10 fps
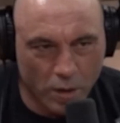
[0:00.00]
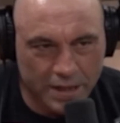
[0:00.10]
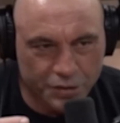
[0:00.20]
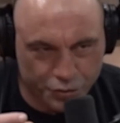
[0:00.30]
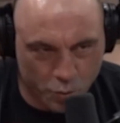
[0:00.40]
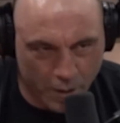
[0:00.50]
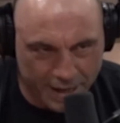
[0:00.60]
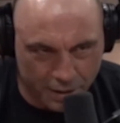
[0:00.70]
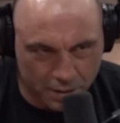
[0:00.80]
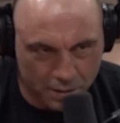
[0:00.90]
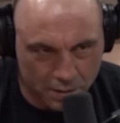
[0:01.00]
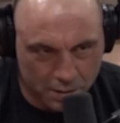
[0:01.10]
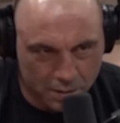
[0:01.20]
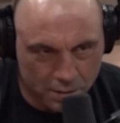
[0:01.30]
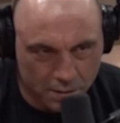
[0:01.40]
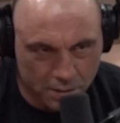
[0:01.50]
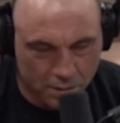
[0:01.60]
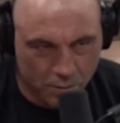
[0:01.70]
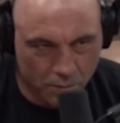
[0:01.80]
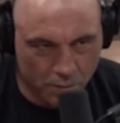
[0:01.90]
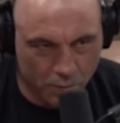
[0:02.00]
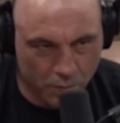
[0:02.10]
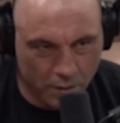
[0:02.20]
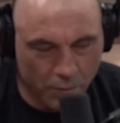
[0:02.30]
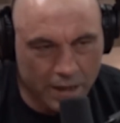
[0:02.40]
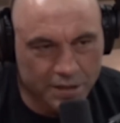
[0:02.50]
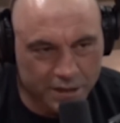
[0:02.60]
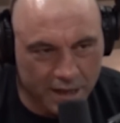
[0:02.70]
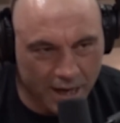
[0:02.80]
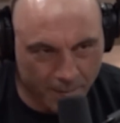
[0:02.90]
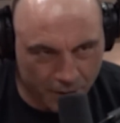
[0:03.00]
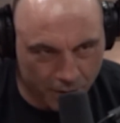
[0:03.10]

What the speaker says: inch square, or 1 inch in diameter.